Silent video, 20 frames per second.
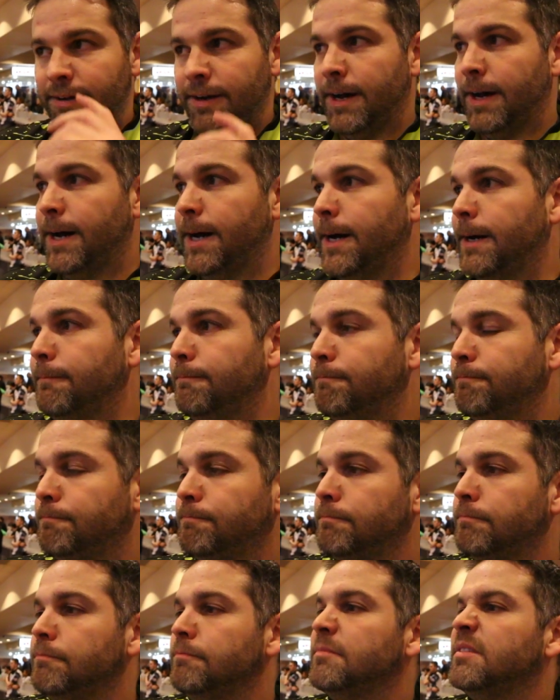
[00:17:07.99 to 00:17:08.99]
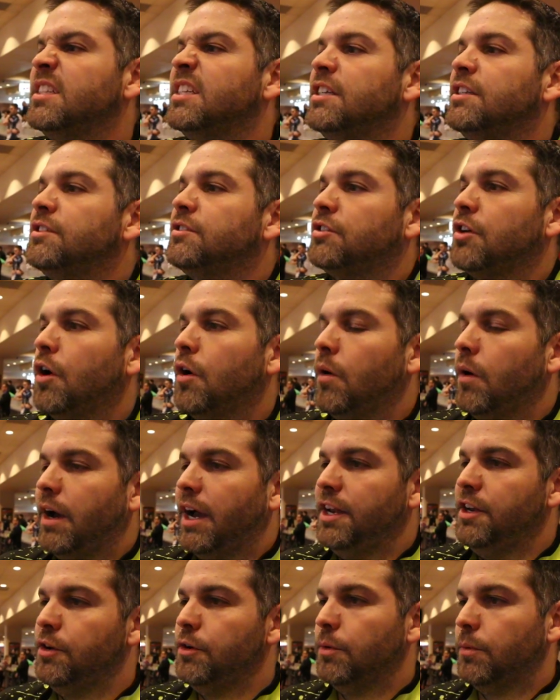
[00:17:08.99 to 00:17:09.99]
Um, so
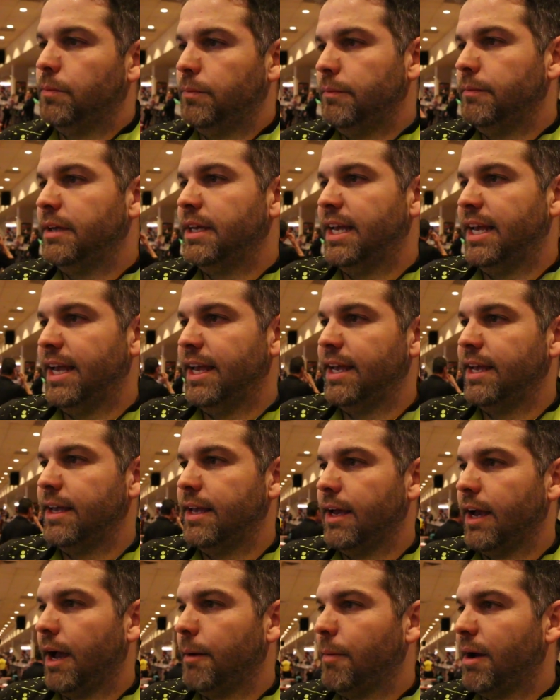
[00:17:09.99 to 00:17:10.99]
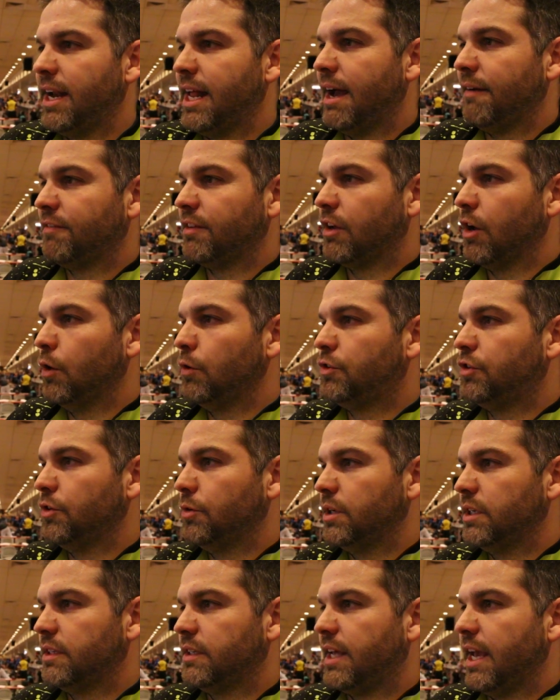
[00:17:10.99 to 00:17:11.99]
I knew I might have to go
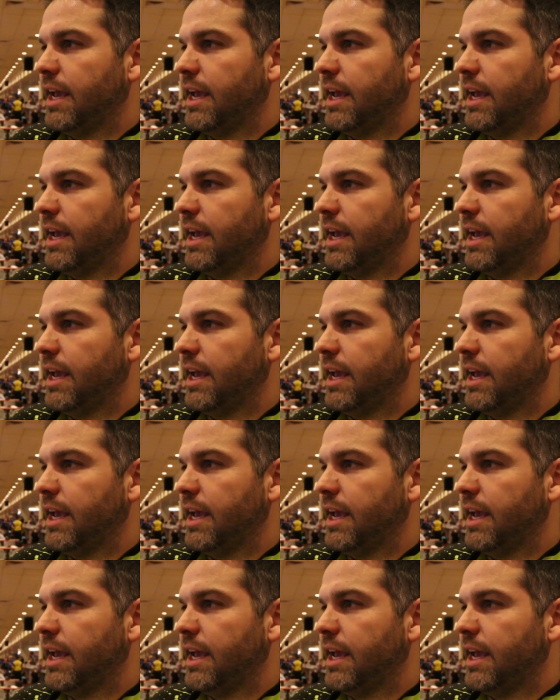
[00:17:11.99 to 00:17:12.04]
to it